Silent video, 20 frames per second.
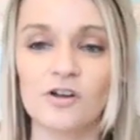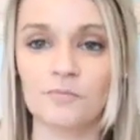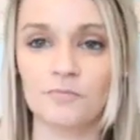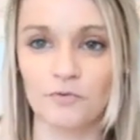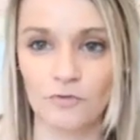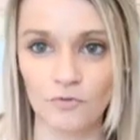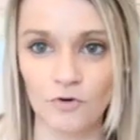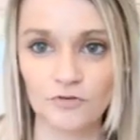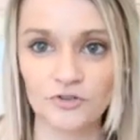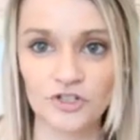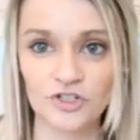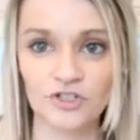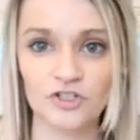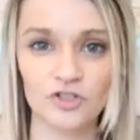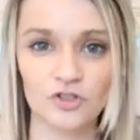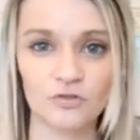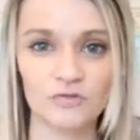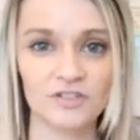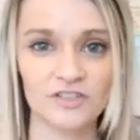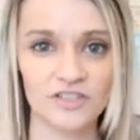approaches
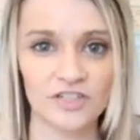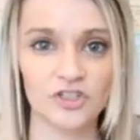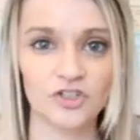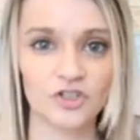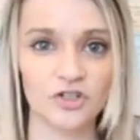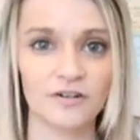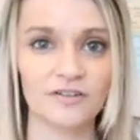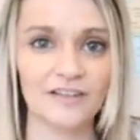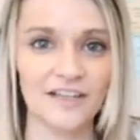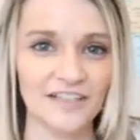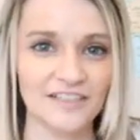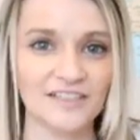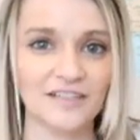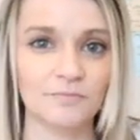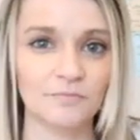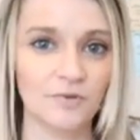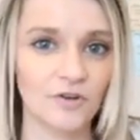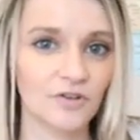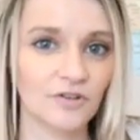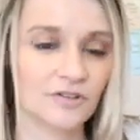to the teacher and
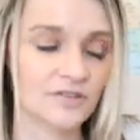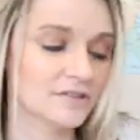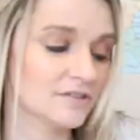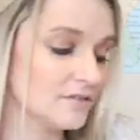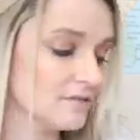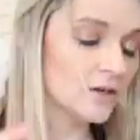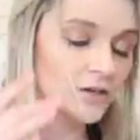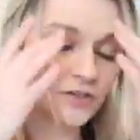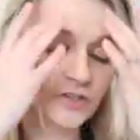lesson books.